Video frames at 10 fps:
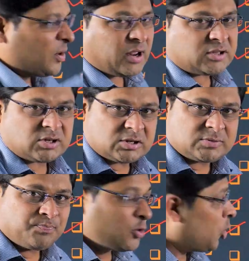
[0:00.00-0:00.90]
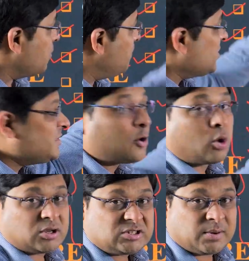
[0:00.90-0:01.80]
5 lectures on basic
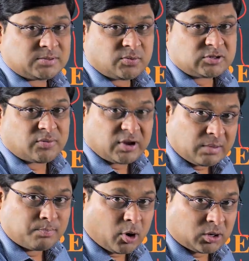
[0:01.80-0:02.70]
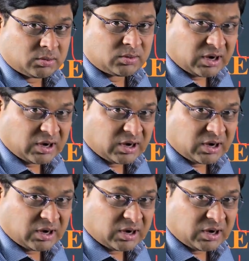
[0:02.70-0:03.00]
concepts which are very important,